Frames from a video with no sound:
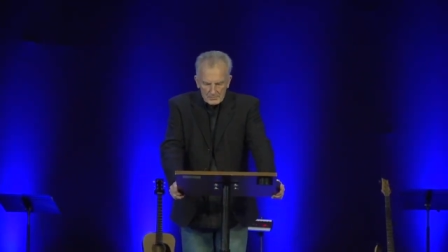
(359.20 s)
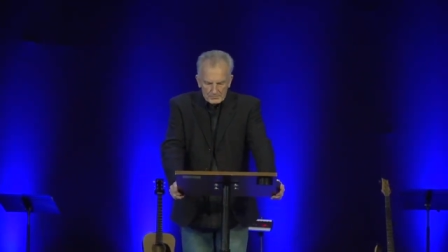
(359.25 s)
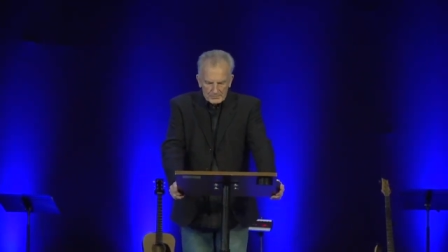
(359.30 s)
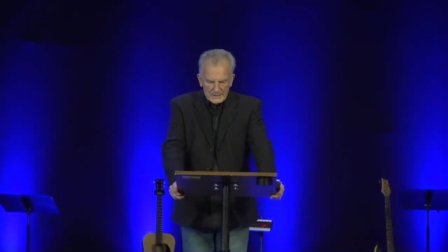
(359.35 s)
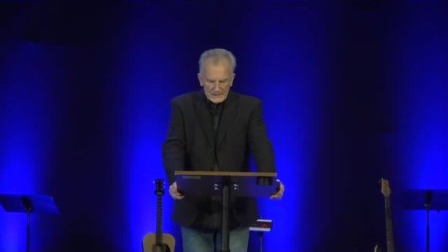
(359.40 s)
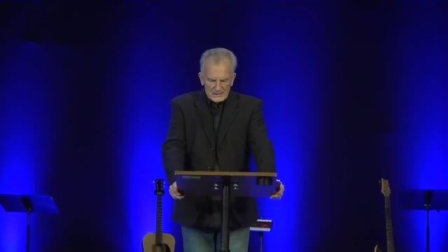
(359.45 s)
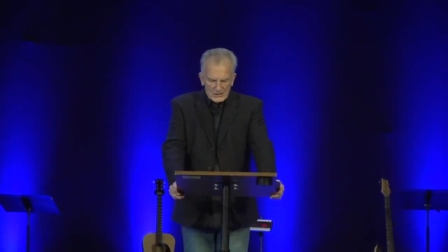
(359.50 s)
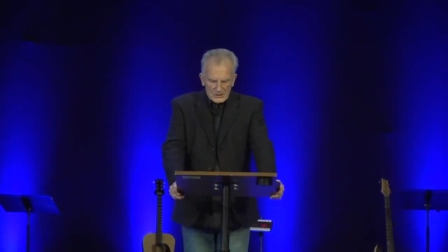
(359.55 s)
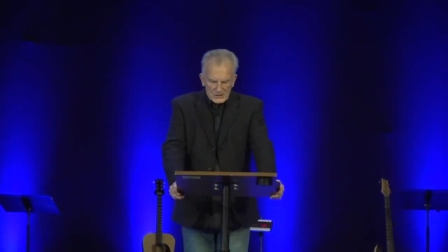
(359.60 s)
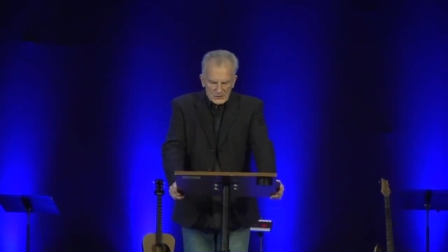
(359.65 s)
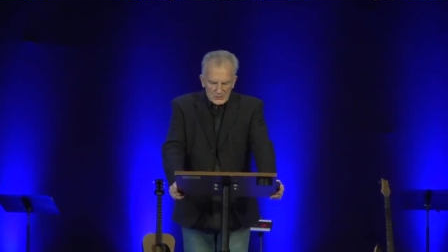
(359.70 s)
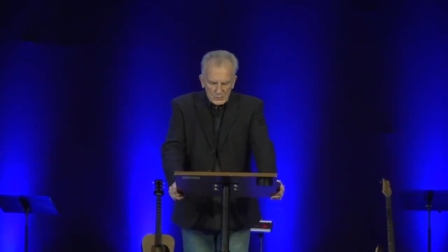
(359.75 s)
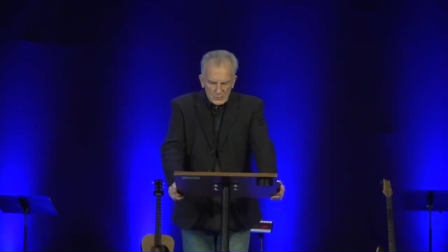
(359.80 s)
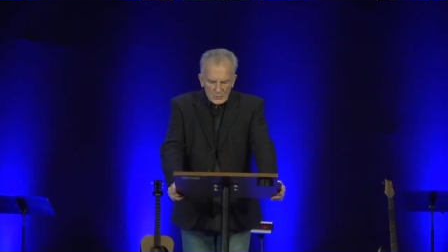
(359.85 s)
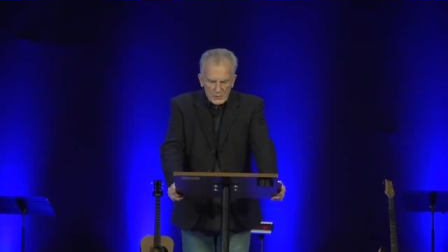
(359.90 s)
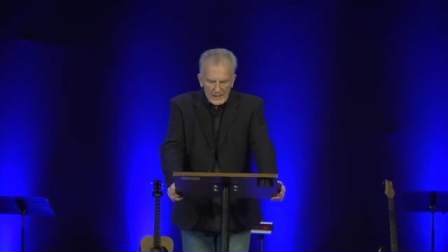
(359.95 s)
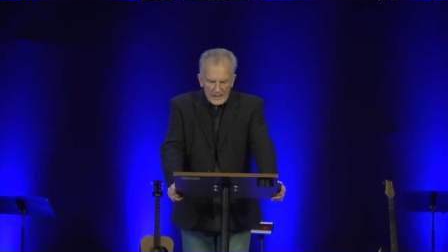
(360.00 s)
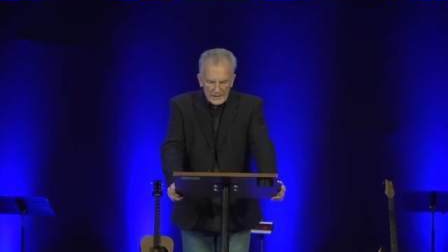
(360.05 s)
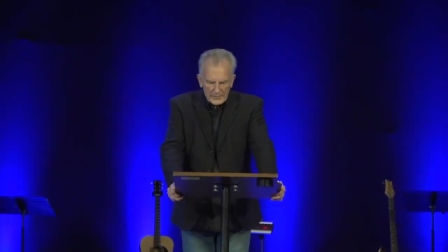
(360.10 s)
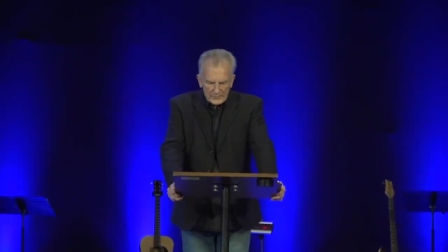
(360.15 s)
But
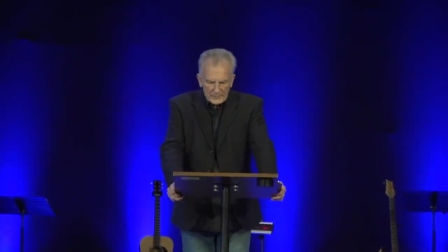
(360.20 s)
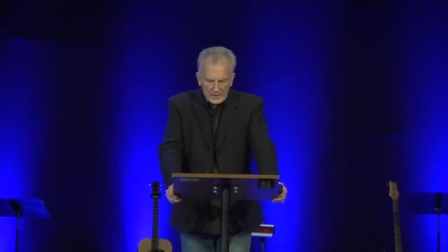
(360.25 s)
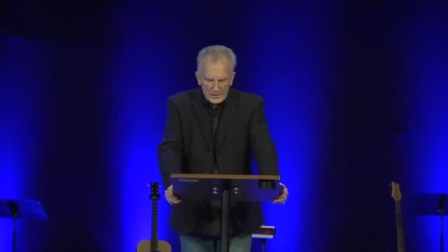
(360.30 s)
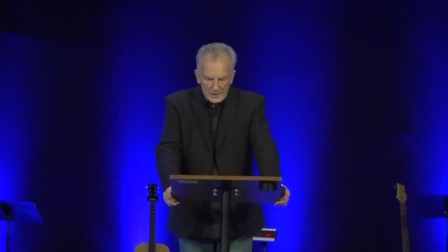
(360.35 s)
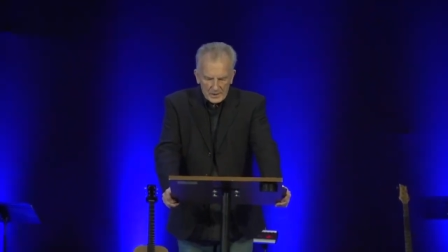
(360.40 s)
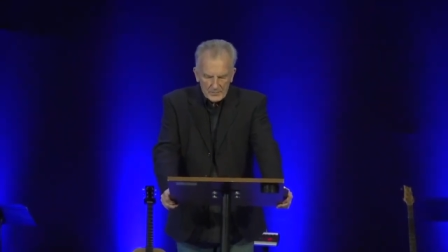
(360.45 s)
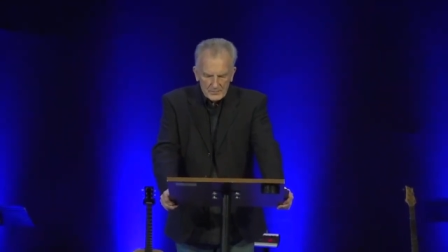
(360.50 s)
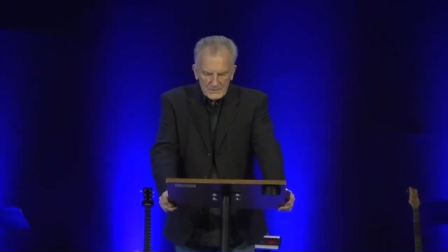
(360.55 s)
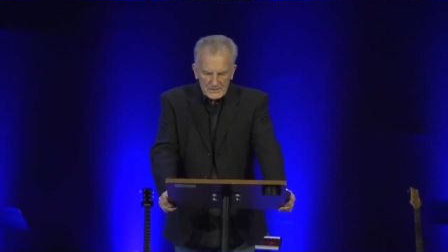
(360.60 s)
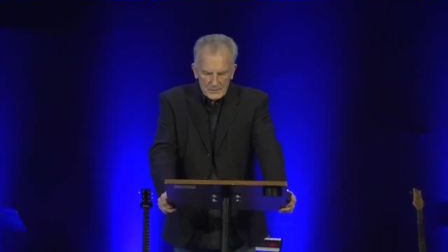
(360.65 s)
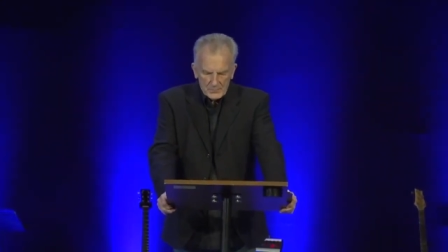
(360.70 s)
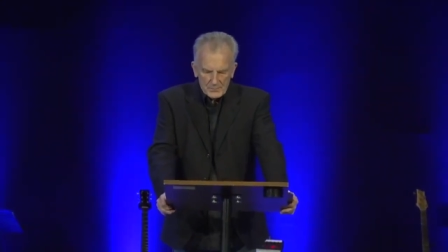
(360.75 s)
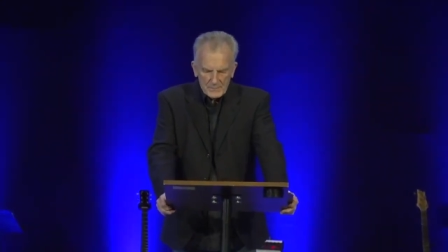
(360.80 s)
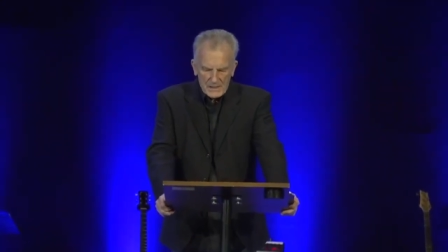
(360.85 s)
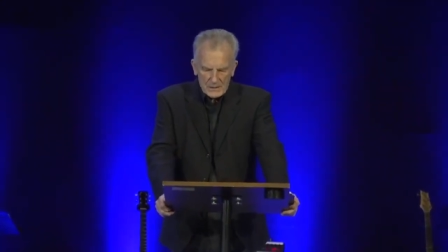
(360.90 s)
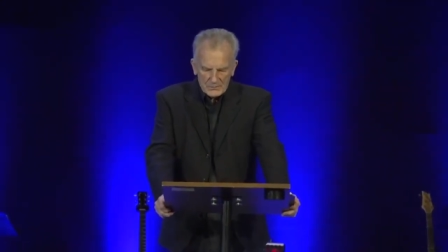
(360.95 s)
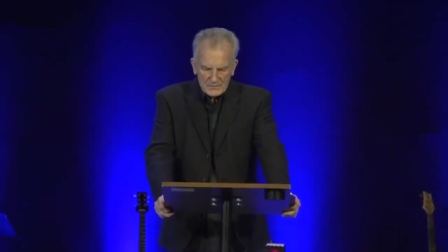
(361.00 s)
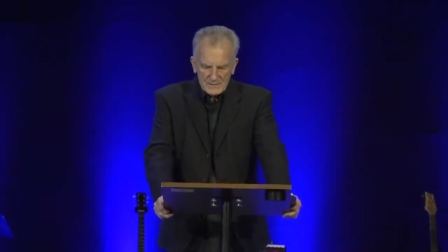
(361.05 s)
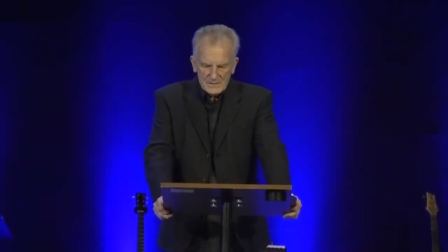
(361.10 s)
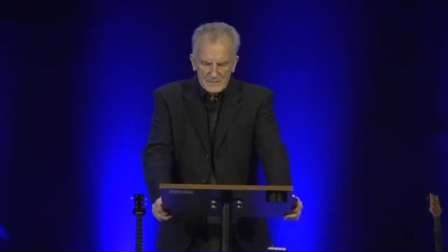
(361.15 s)
you have come to
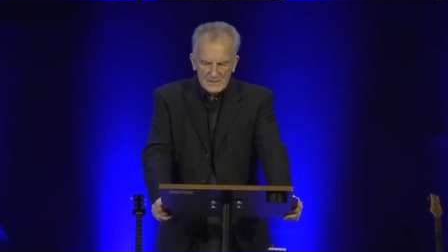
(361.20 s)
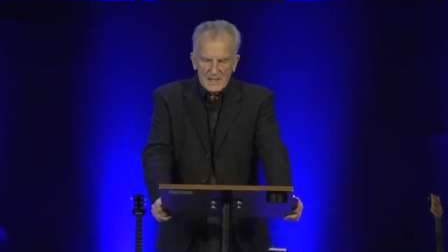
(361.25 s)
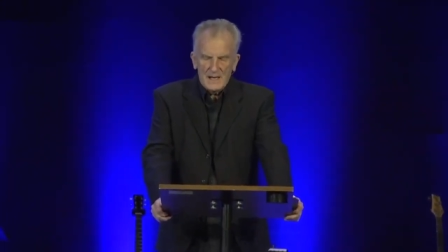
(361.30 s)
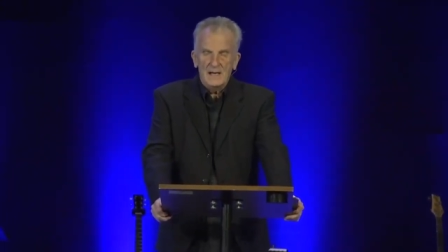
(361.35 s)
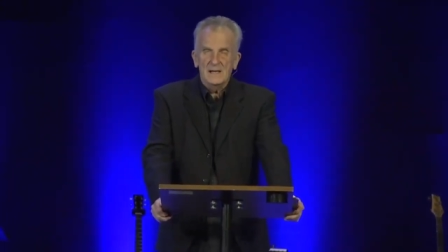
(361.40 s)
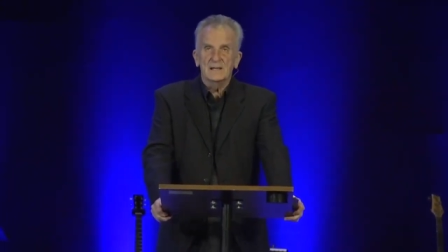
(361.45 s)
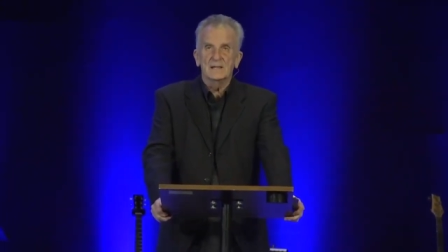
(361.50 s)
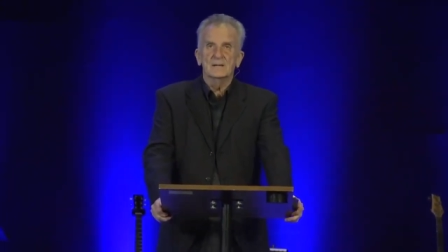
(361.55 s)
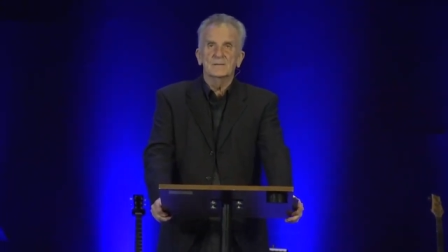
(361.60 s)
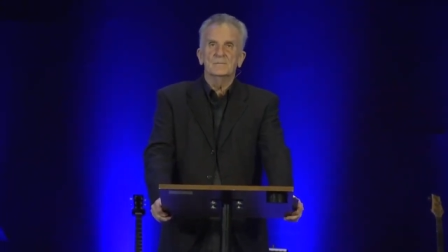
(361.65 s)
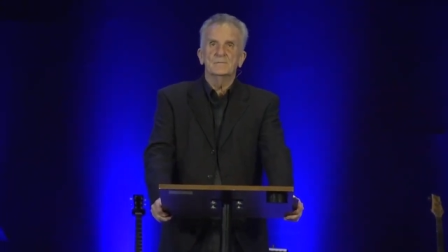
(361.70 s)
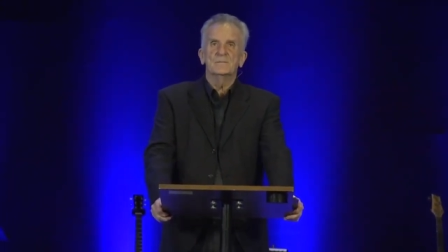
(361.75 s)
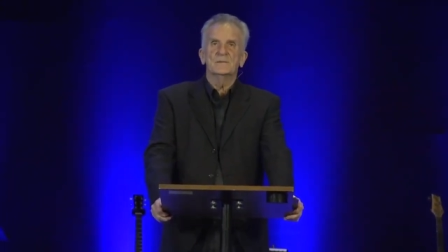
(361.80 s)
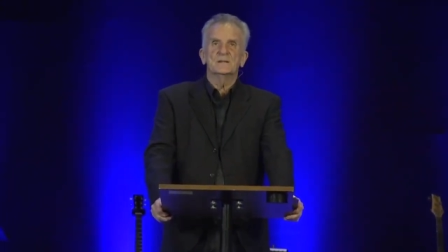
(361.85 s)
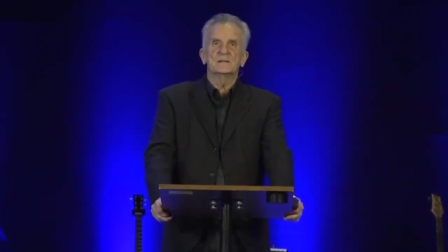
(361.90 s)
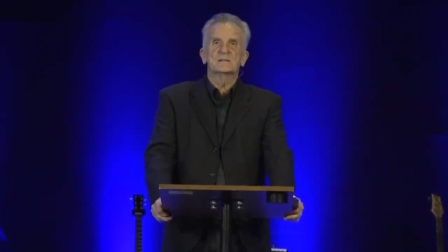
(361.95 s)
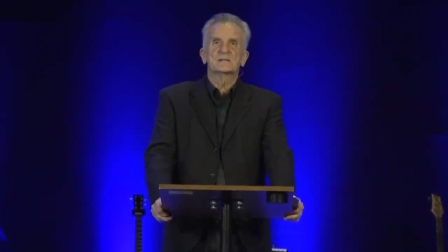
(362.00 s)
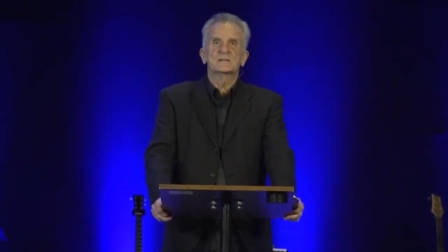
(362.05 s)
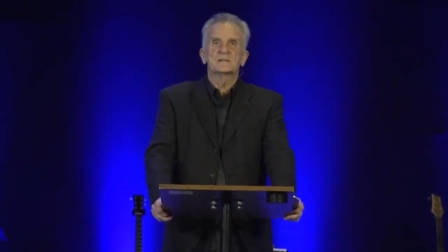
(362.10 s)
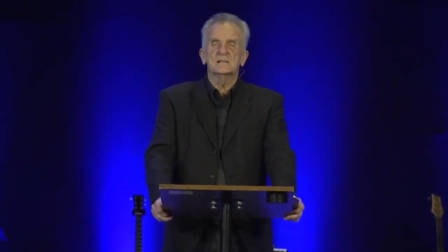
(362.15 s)
Mount Zion,
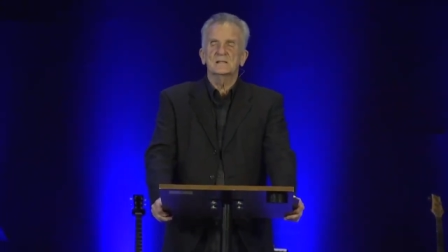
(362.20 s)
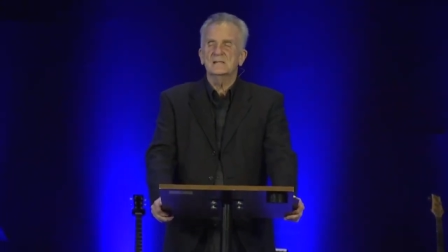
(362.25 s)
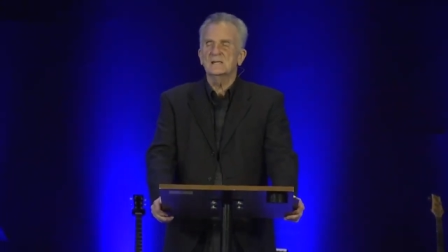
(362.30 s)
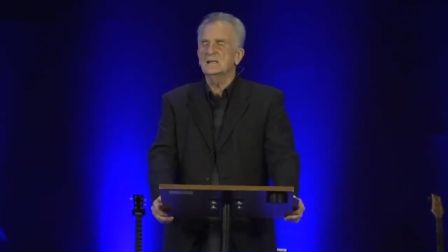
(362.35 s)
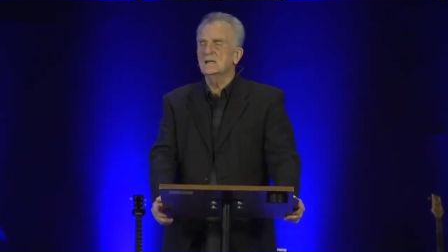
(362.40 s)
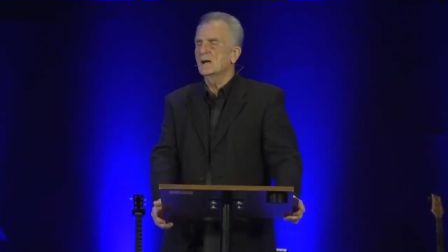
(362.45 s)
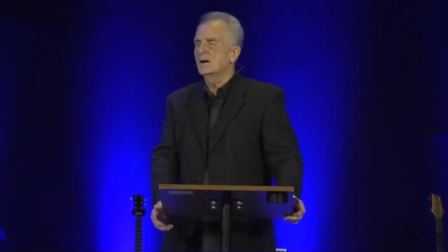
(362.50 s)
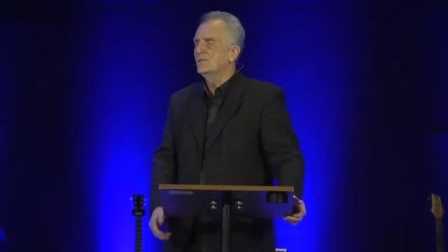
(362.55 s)
the city